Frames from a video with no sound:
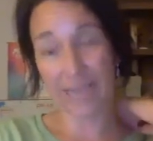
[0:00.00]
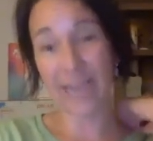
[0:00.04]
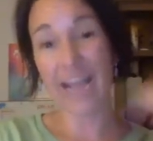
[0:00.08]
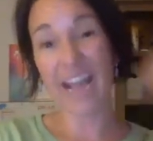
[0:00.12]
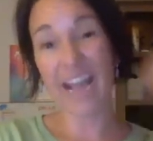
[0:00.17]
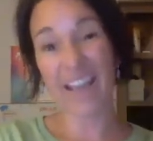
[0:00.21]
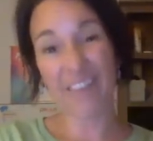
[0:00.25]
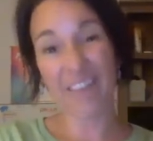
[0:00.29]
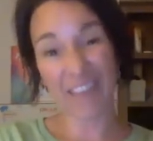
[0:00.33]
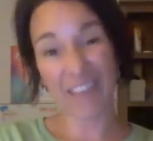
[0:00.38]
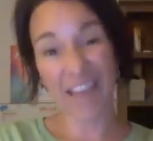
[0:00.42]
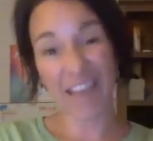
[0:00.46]

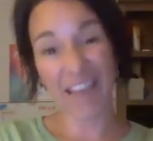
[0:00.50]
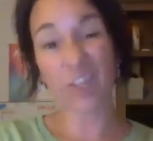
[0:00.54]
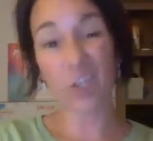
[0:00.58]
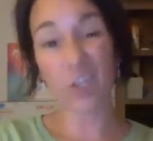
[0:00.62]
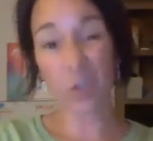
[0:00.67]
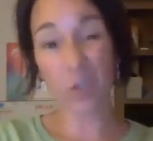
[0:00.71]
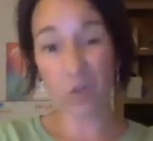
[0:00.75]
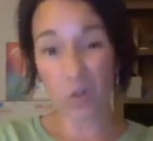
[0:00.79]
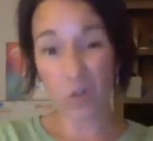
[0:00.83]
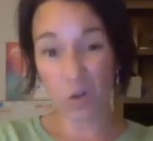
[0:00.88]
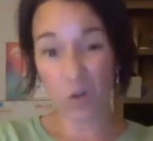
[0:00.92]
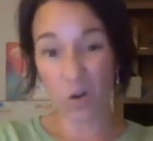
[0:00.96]
And that
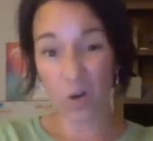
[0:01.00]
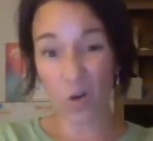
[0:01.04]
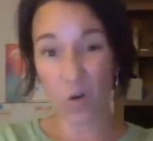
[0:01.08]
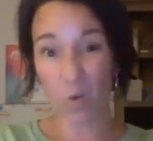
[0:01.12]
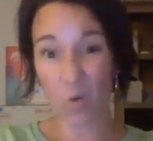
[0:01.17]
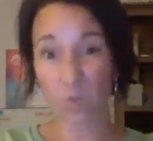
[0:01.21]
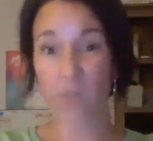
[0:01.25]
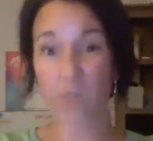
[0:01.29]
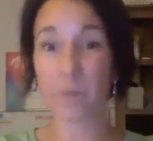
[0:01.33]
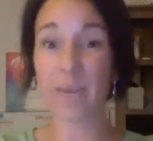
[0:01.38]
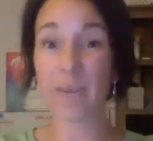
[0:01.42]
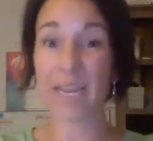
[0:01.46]
jewel
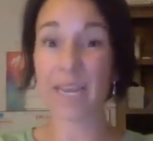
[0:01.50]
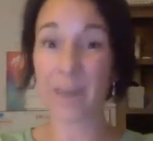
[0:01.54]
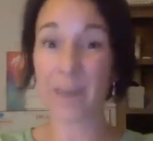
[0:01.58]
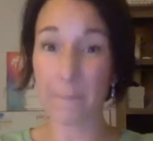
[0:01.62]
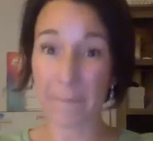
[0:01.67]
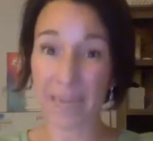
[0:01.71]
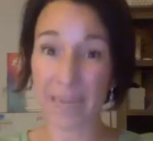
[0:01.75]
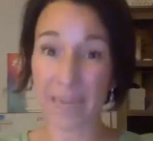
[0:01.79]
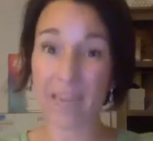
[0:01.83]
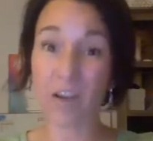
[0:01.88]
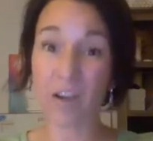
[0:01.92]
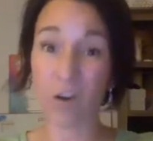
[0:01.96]
was being a
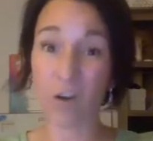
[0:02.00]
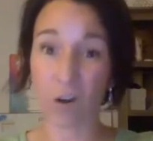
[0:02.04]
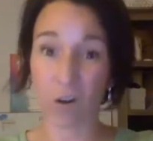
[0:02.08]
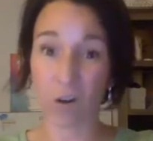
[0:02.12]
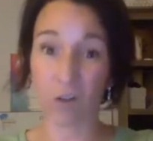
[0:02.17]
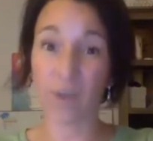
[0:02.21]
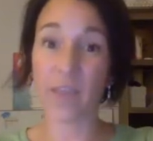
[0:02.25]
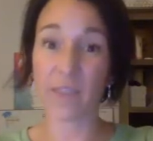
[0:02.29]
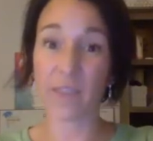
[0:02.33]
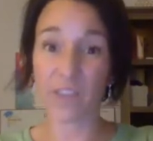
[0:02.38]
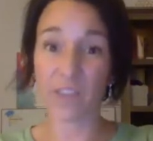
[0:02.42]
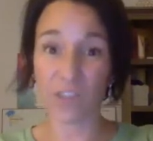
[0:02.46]
mean
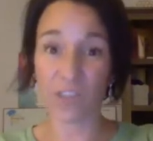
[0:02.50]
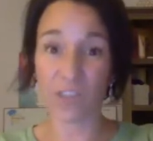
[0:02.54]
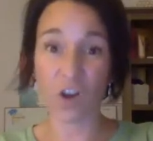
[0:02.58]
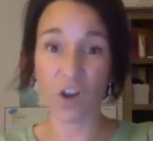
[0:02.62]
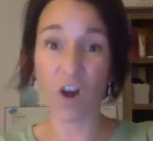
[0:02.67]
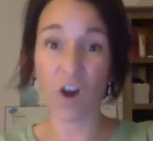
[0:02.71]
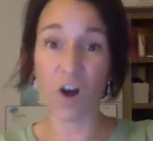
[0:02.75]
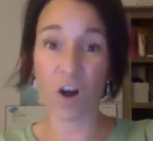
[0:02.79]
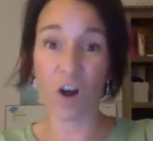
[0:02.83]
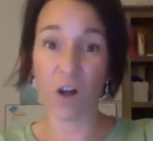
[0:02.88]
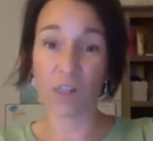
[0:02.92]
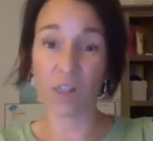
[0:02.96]
girl in the
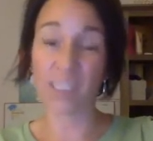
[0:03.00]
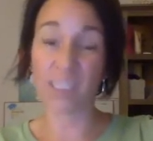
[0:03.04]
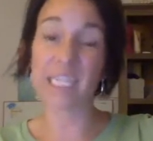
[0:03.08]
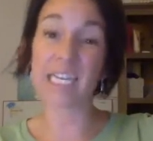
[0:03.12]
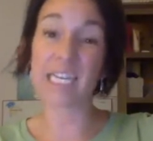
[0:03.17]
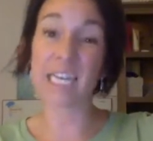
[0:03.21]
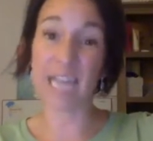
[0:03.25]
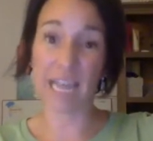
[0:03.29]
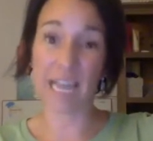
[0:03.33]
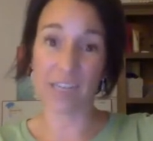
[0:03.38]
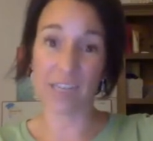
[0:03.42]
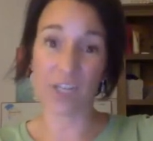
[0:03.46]
stall
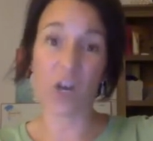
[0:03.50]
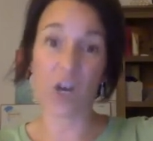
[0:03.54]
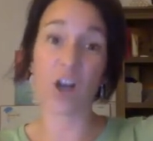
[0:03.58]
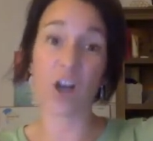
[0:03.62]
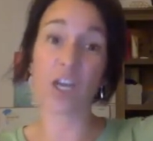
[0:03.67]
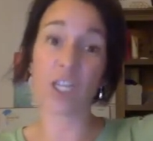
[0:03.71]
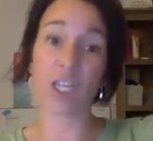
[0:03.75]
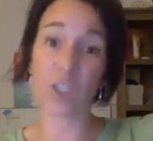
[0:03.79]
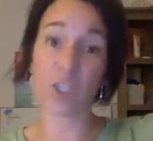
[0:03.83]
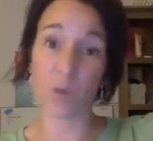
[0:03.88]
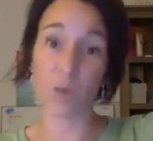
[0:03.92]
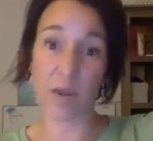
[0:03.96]
and
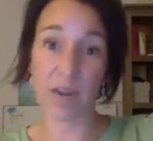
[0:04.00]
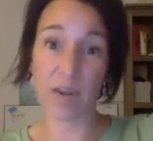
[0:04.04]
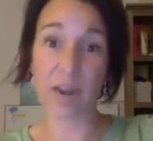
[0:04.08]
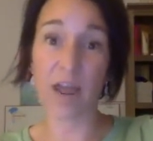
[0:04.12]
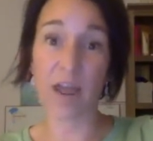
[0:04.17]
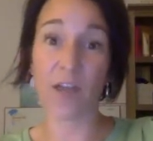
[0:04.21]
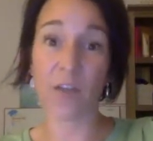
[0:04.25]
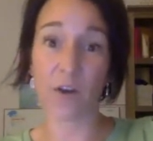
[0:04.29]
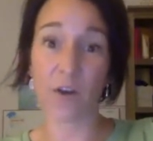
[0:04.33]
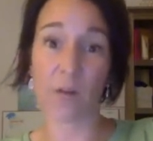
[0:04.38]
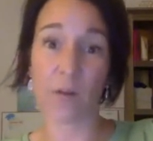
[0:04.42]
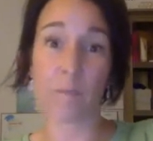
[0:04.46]
talking to
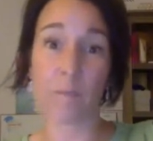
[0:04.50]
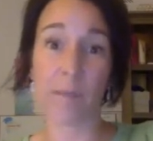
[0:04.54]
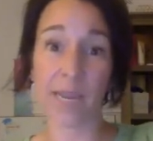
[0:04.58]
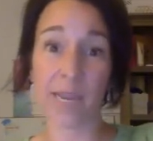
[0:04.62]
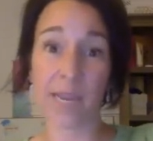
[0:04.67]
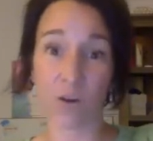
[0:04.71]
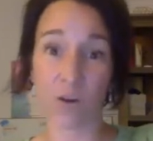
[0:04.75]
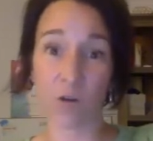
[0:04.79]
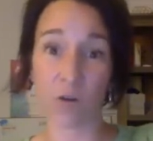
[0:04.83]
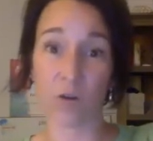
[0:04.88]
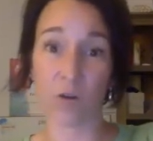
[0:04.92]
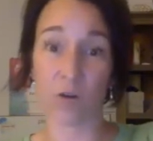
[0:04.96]
another
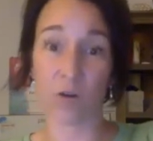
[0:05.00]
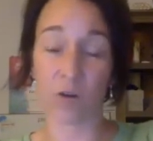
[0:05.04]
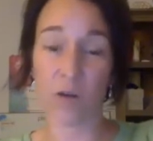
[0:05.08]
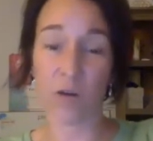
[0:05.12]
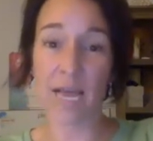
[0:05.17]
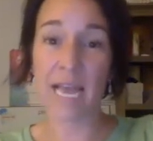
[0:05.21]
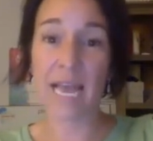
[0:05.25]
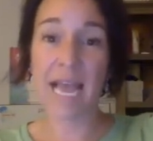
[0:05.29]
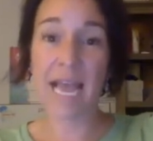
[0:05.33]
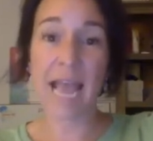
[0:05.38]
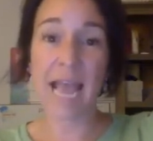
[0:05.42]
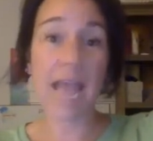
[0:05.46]
mean girl
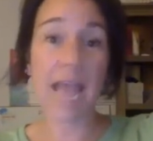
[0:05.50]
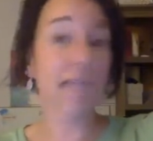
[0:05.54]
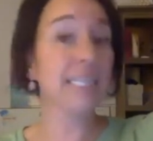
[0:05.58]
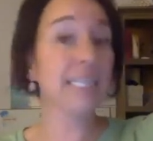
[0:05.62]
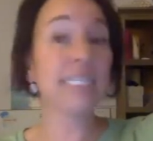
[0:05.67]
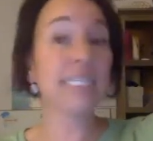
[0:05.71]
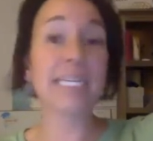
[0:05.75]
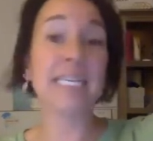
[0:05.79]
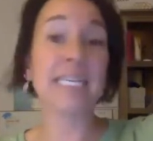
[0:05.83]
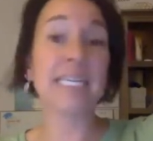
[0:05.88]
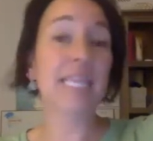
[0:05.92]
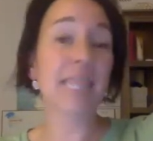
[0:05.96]
and
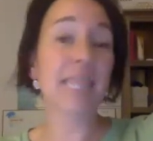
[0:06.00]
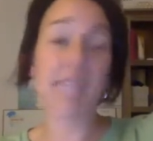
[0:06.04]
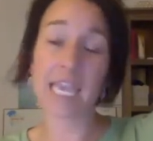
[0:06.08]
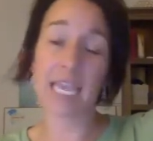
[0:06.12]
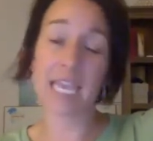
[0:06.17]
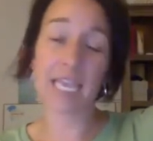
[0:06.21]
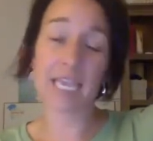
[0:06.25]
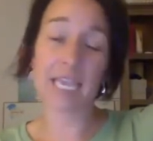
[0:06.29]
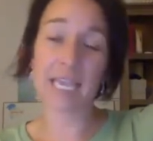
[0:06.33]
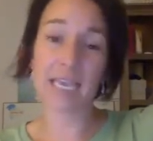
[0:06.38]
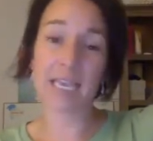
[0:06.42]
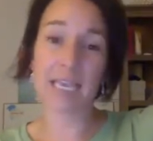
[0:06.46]
didn't
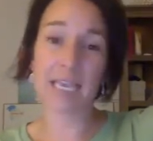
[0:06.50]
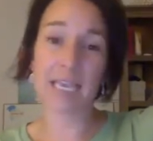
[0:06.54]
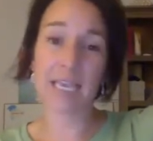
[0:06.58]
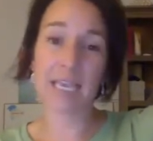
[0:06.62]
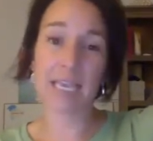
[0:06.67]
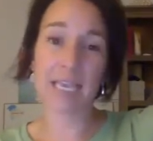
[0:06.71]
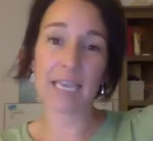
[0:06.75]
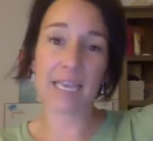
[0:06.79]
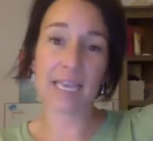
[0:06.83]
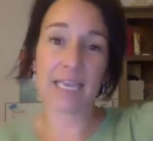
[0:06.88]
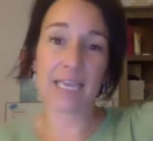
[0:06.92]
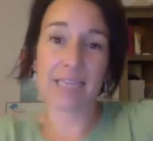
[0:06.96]
think,
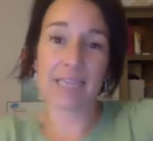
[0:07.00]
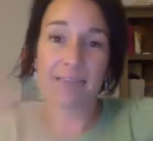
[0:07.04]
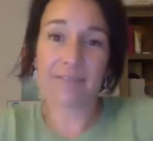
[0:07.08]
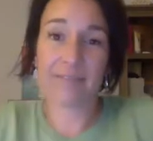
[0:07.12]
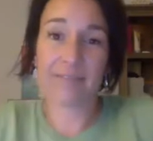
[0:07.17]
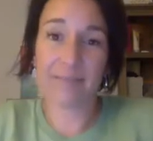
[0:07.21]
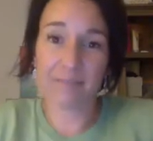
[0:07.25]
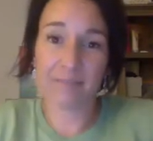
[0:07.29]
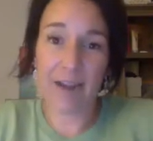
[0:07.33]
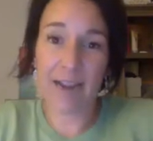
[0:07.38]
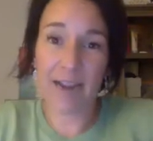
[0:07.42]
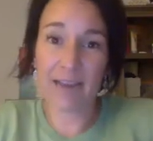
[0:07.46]

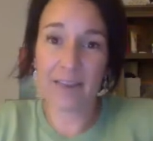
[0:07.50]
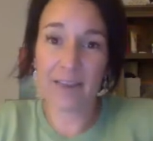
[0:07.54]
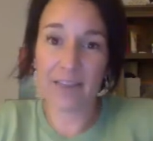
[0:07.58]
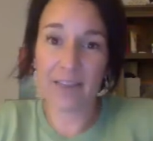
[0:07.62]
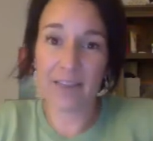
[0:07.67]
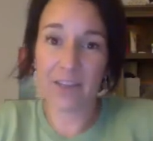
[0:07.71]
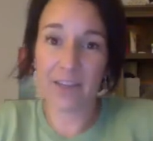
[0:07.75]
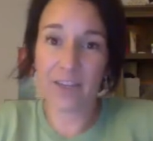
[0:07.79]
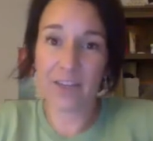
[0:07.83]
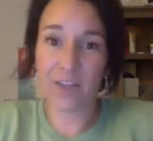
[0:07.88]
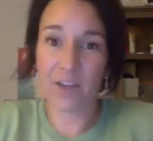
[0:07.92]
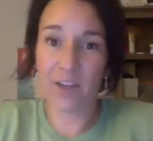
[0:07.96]
right?
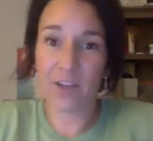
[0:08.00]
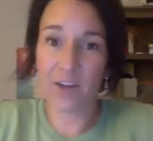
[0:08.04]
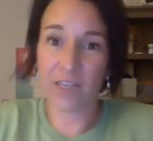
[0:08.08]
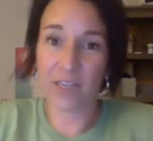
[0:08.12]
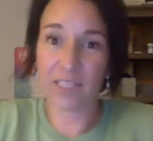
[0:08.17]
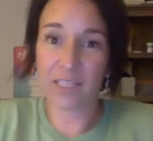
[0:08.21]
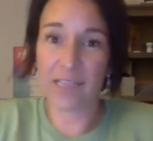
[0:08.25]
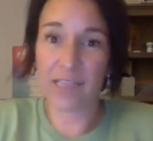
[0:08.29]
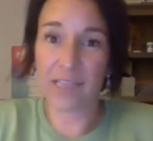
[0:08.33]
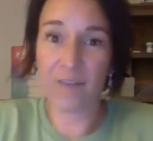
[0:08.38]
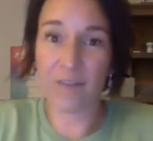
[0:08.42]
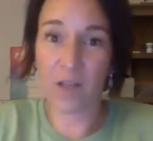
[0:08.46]
It's
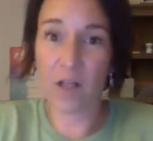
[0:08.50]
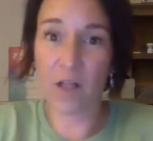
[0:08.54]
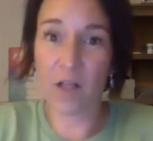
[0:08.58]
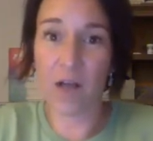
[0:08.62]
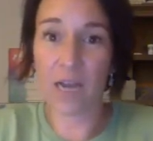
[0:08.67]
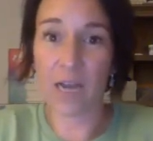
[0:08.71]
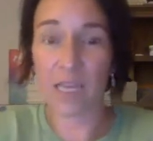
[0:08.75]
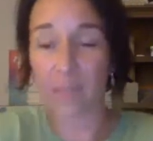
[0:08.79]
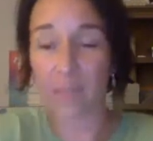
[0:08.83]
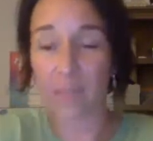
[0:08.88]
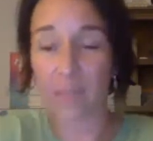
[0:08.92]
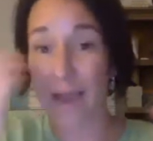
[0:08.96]
11
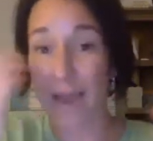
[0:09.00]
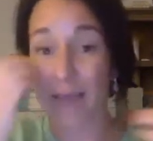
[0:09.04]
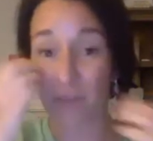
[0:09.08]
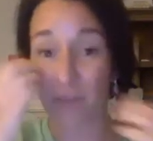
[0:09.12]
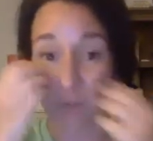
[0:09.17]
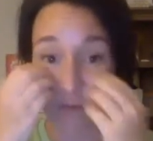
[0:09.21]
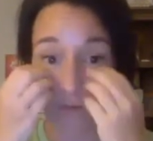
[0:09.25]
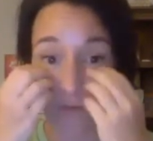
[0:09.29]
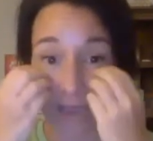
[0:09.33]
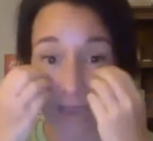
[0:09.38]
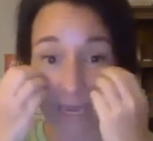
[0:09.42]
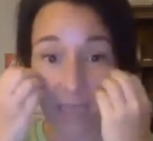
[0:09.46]
o'clock in the bathroom
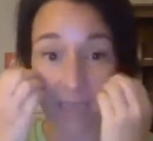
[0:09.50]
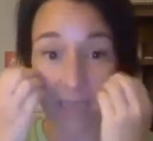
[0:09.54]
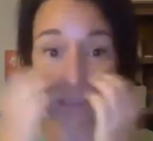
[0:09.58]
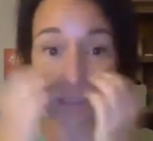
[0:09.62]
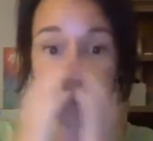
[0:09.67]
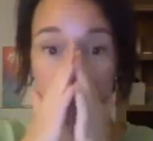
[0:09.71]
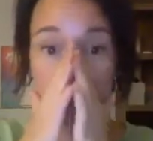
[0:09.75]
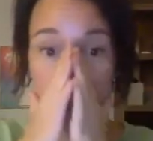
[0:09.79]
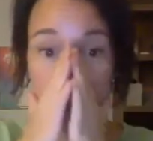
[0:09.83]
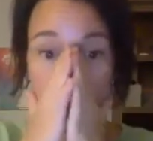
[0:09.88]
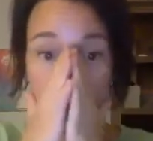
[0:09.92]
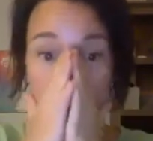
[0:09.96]
at Vegas.
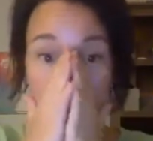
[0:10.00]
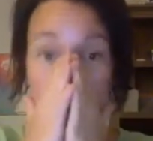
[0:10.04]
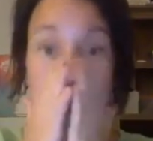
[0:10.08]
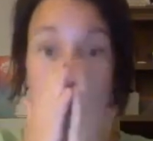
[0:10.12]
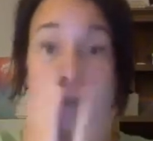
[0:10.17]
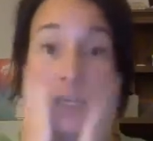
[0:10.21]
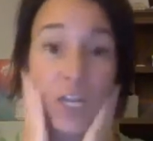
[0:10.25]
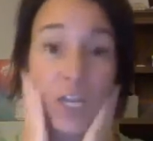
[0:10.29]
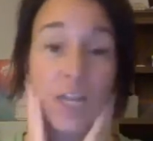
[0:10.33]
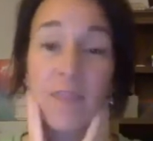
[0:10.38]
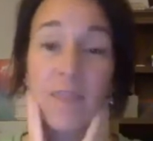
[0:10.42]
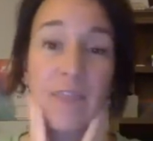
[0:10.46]

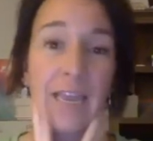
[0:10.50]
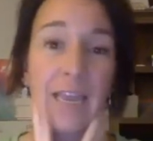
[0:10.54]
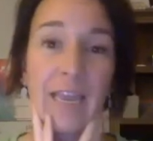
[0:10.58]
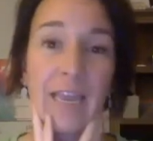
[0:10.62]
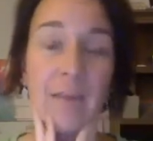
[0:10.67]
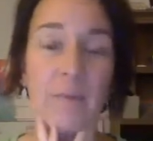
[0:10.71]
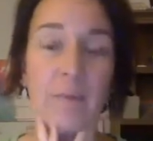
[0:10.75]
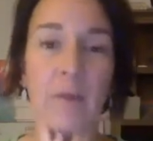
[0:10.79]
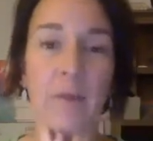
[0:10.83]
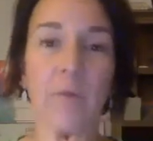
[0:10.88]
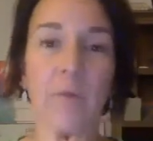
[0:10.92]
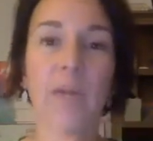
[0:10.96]
You didn't think
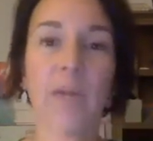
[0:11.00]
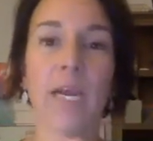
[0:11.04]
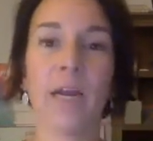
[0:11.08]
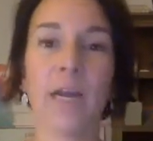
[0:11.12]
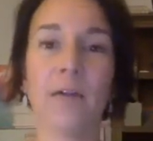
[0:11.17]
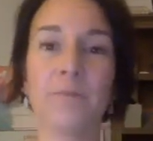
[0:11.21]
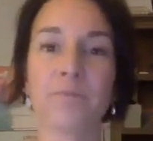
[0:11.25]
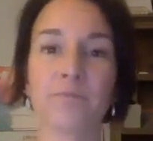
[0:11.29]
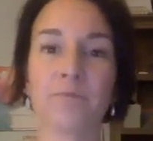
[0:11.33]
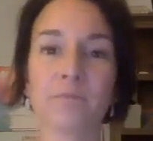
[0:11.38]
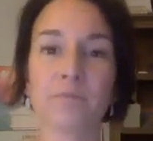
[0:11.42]
anybody would hear.